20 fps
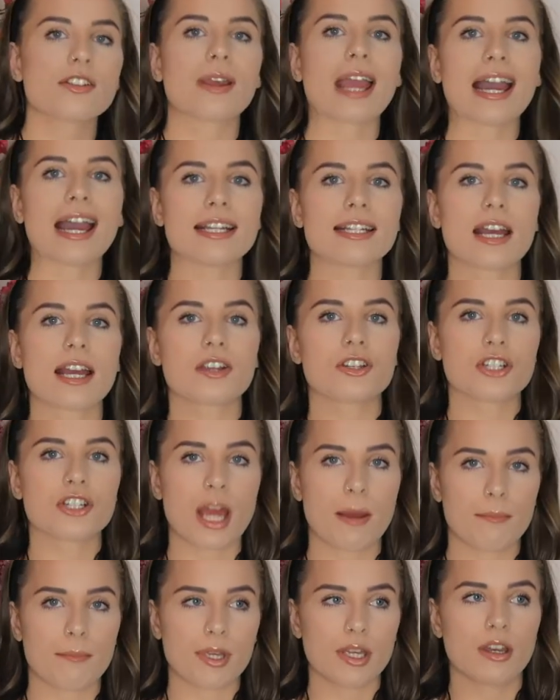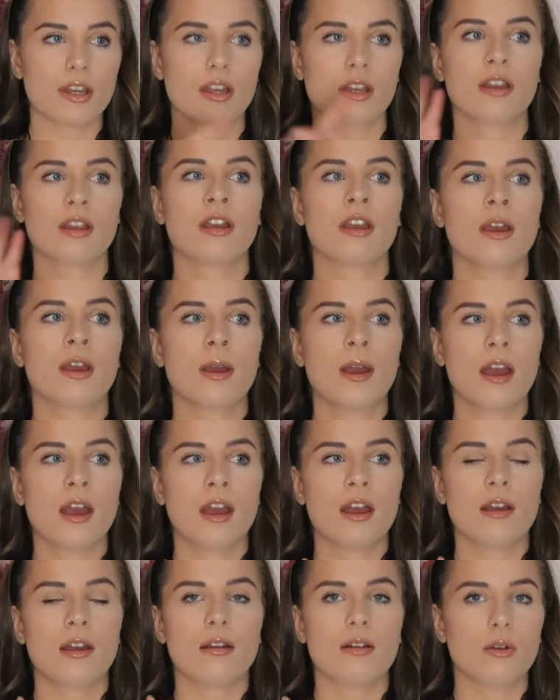So Adidas Champion,
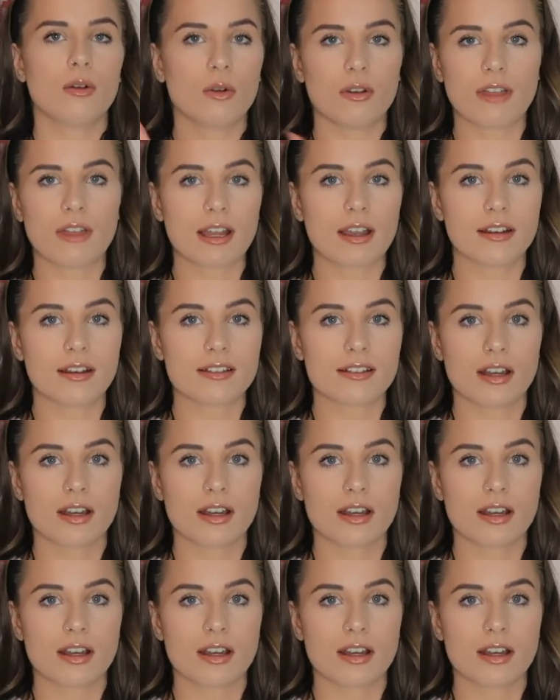all of that kind of